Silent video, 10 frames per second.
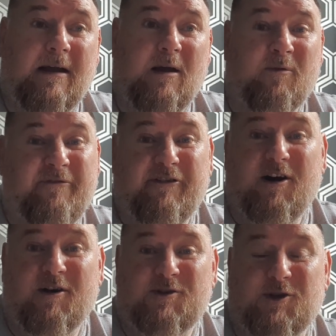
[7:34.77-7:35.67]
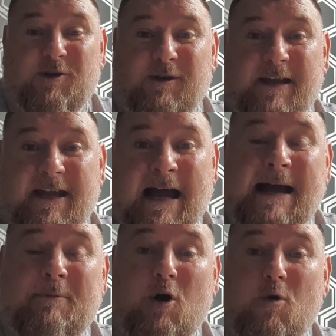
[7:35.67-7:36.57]
Unfortunately,
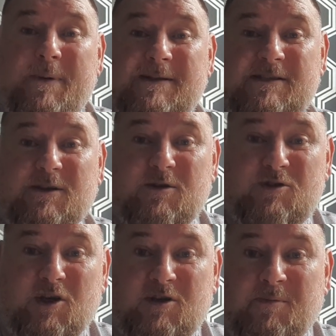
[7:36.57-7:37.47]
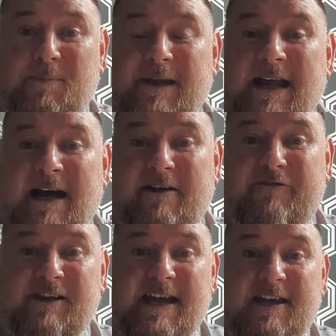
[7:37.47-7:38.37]
I'm hoping to complete our
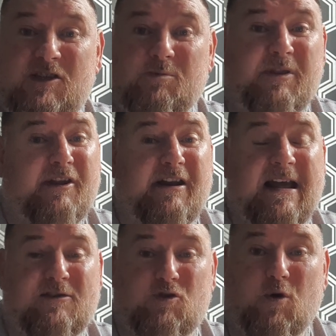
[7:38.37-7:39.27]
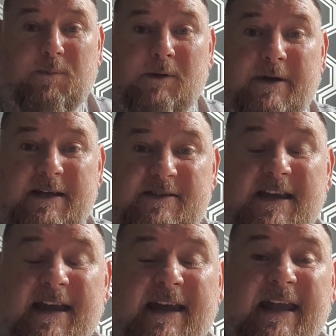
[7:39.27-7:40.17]
affiliation within the next couple of weeks.
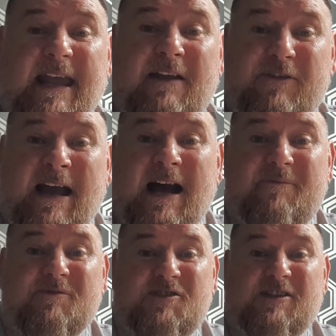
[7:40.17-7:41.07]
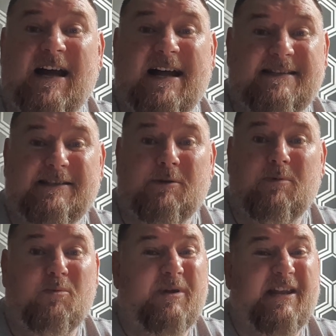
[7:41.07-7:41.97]
If you haven't started them
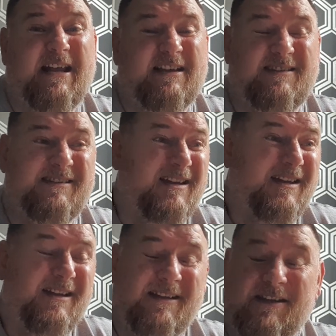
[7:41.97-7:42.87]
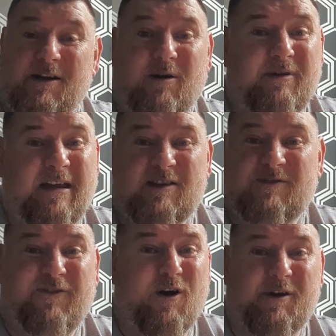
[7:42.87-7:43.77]
and within the
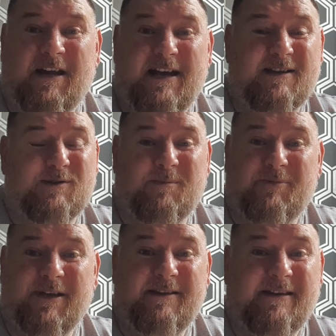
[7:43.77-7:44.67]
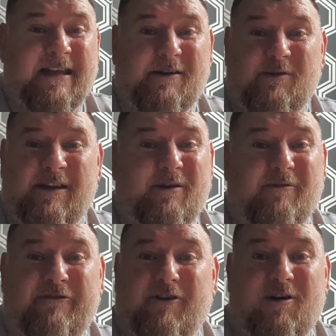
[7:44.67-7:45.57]
next fortnight or something, then
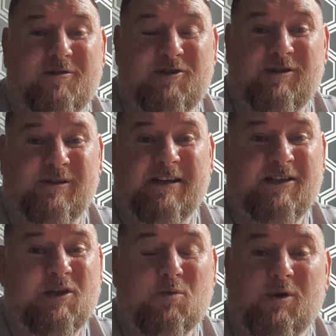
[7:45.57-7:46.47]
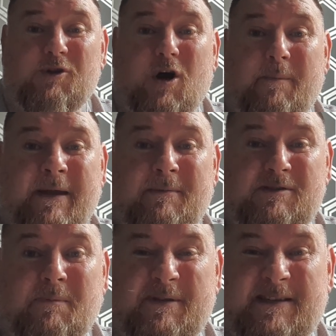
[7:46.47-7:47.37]
unfortunately you will not be able
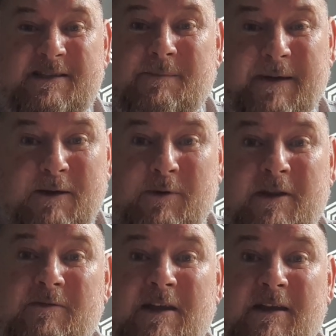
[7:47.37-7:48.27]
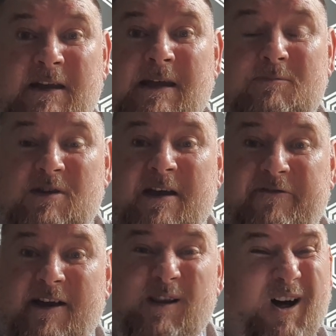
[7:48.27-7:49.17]
to participate within the
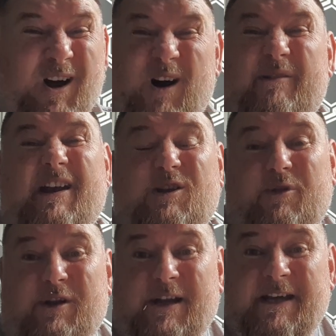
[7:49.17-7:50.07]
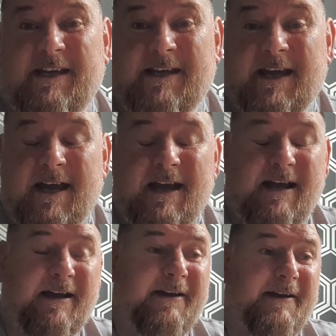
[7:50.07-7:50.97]
EMJFL or any other league.
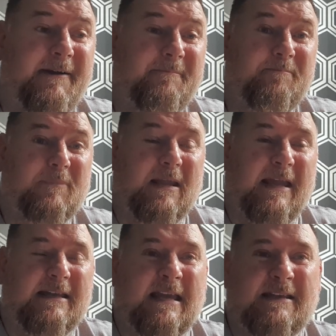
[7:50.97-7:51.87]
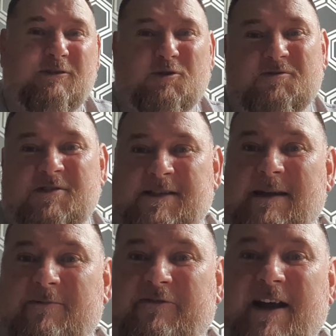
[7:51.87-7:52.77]
It doesn't
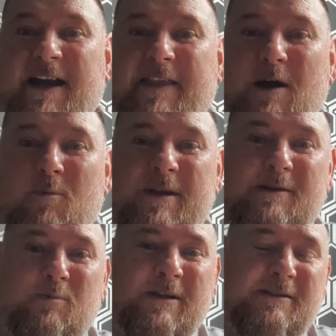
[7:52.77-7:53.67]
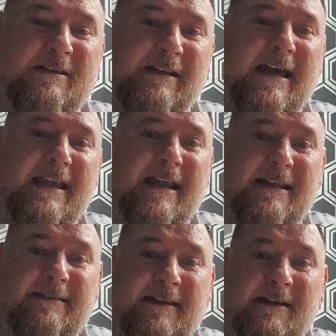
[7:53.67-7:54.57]
seem fair that we delay
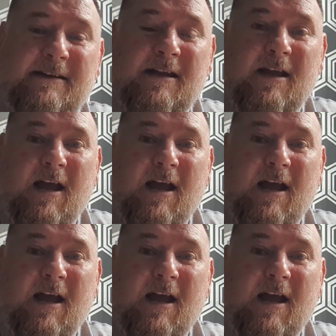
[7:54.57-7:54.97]
anything.